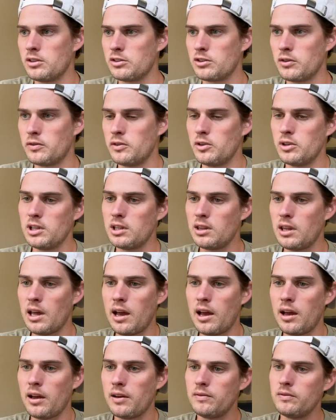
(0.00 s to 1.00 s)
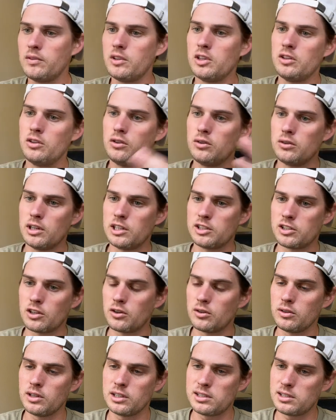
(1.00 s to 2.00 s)
So if you did that
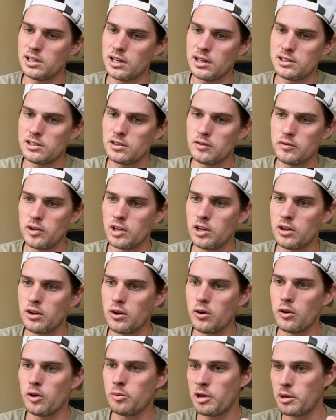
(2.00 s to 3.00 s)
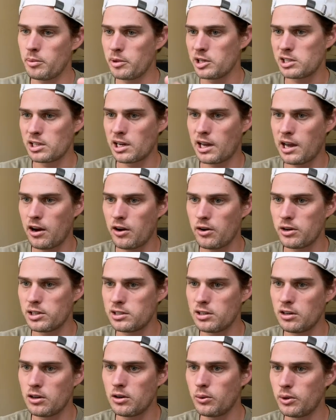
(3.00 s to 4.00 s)
and let's say it's a video, or maybe it's a
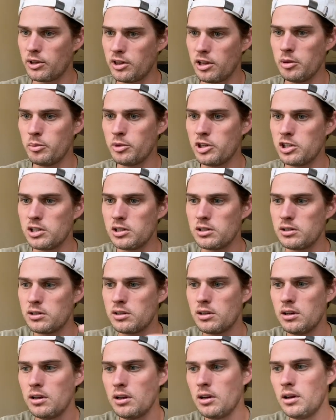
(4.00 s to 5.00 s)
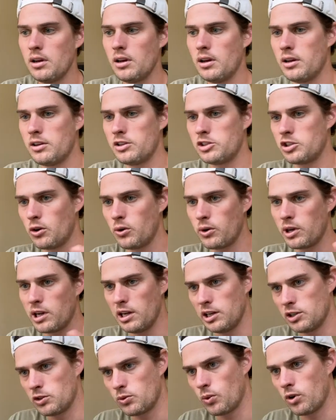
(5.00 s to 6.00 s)
carousel with images
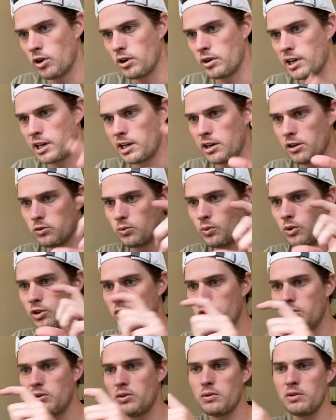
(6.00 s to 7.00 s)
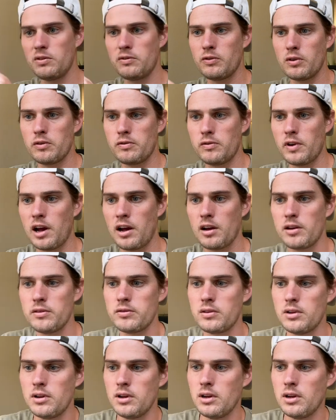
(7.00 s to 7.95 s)
showing each one, like here's 1, 2, 3, 4, 5.